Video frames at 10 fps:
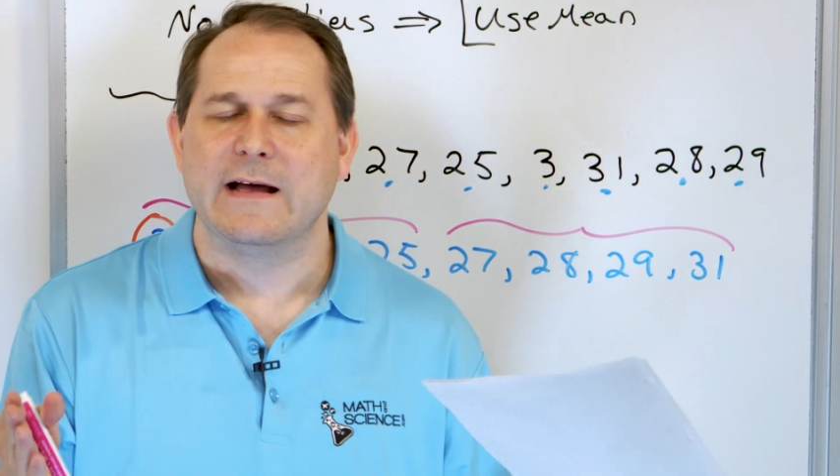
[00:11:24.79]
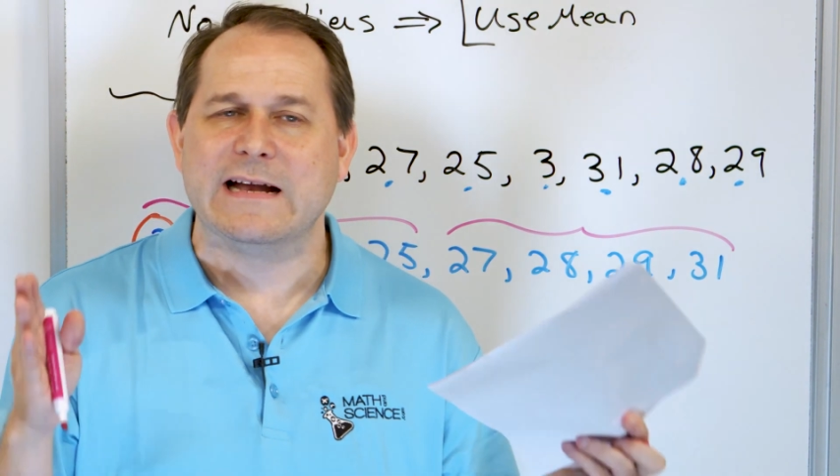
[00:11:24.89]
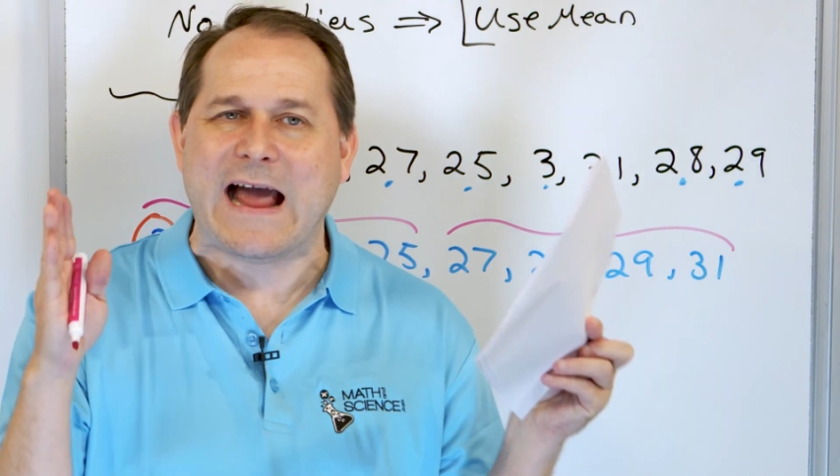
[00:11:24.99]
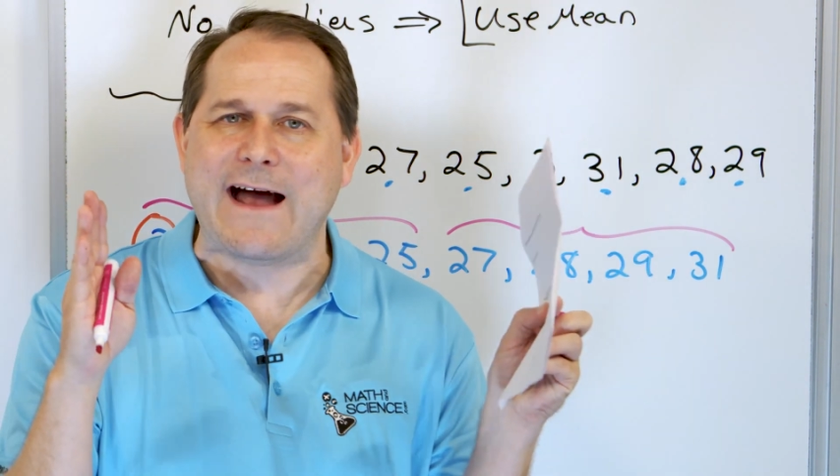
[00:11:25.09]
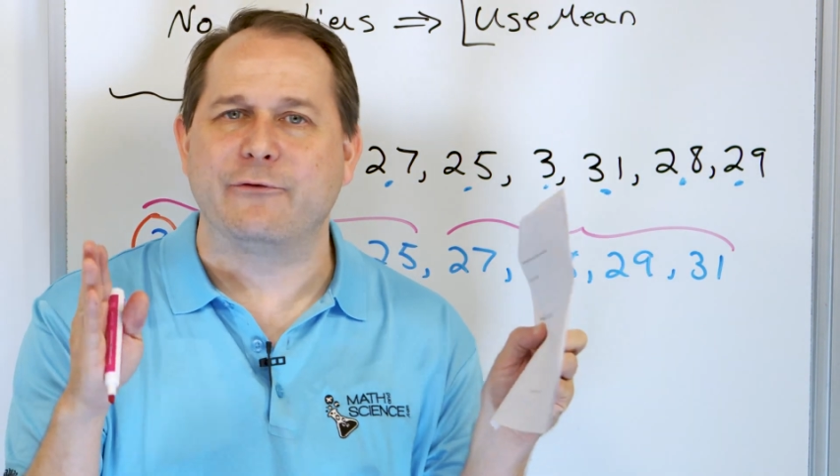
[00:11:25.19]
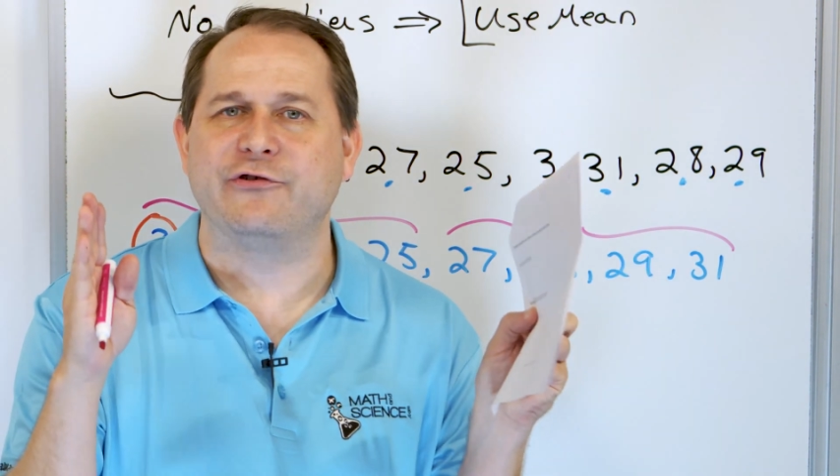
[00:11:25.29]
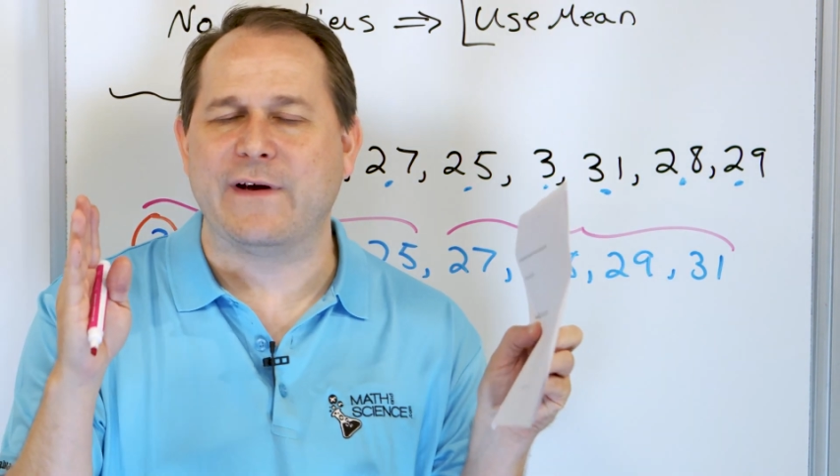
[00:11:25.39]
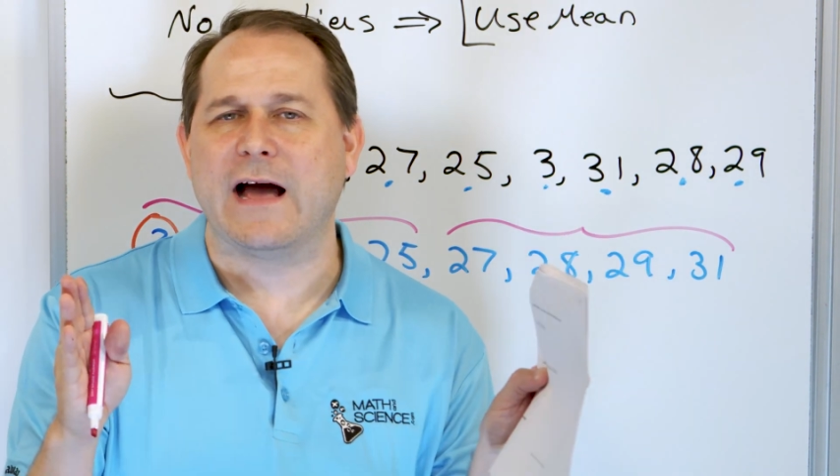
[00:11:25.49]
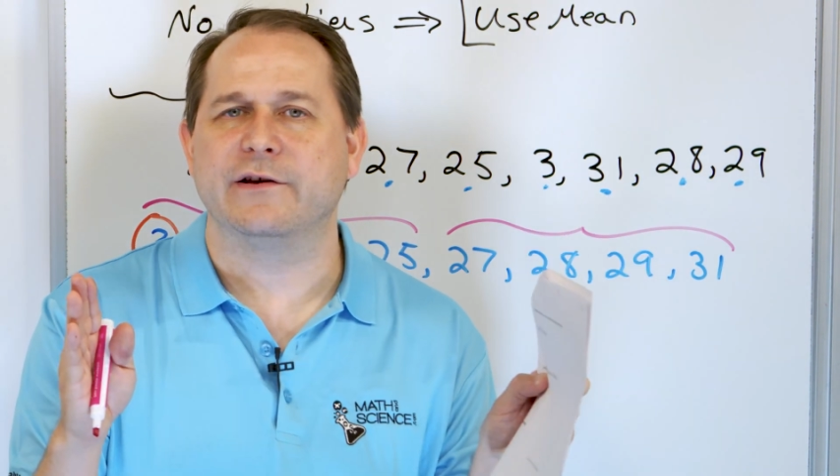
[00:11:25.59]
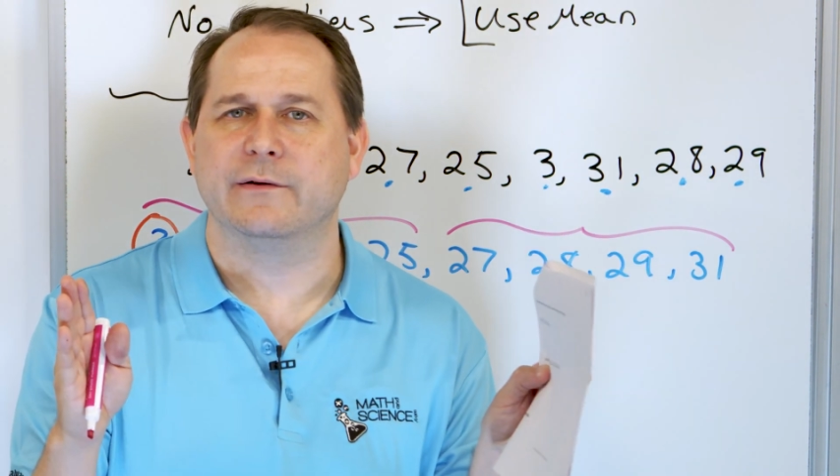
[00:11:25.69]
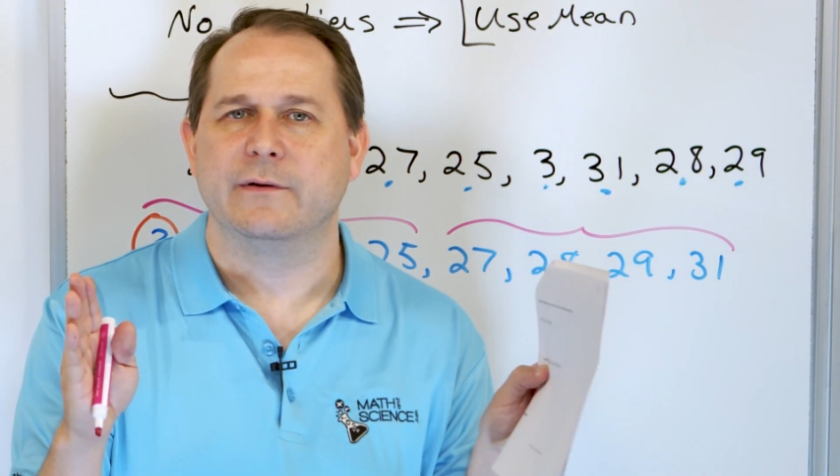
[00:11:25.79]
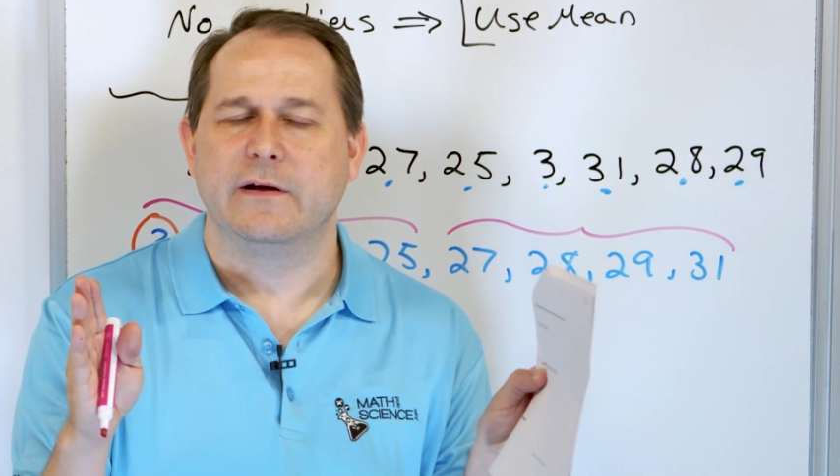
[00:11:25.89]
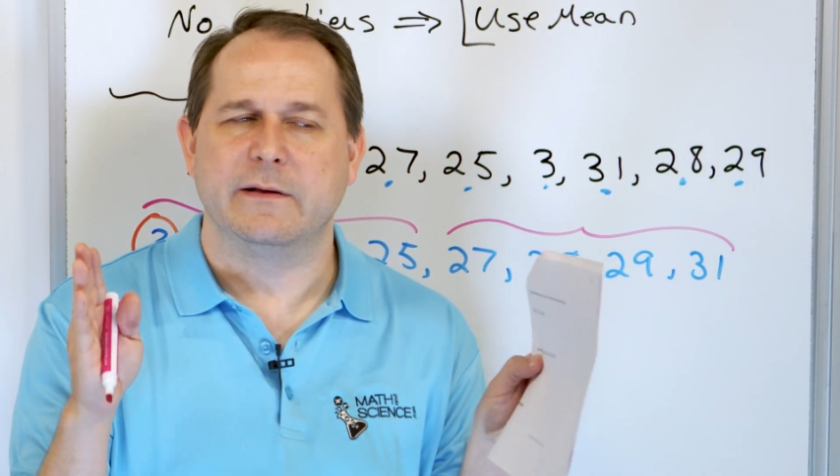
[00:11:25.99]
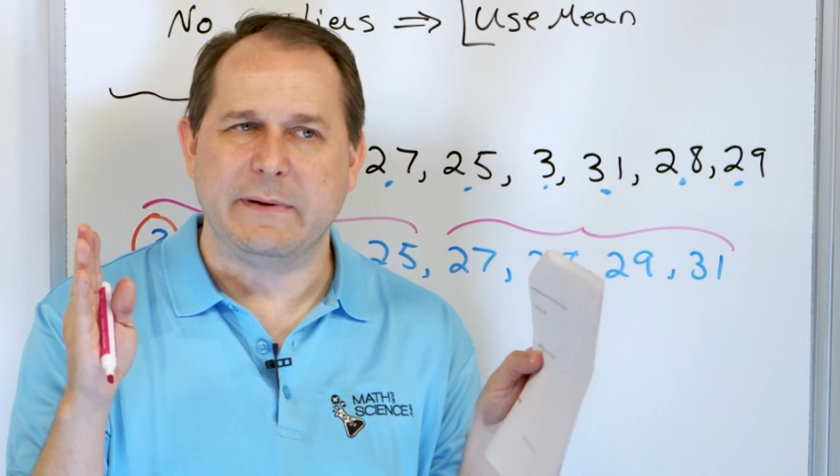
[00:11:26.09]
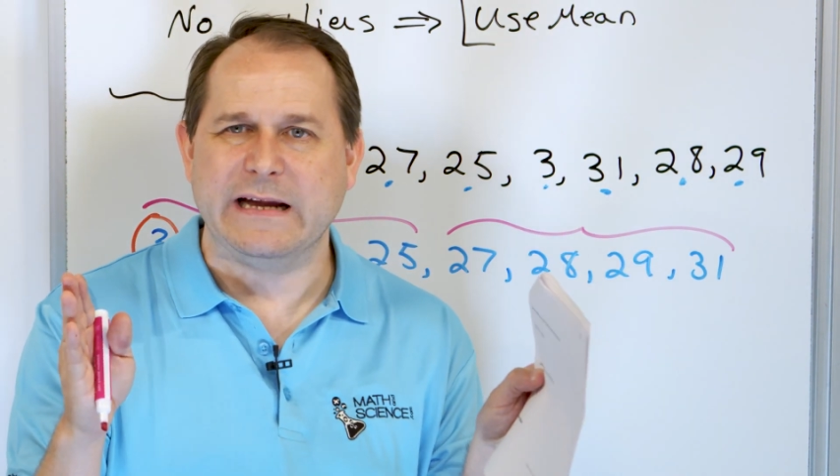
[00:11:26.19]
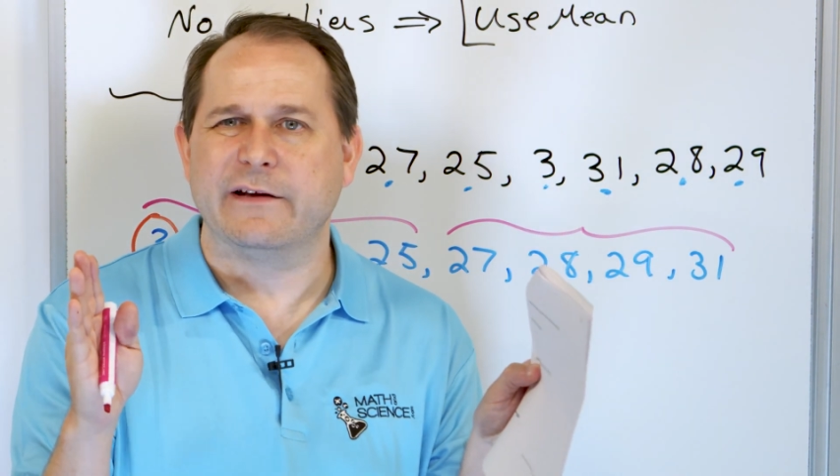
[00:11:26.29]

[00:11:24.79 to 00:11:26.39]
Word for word: An average value, the mean,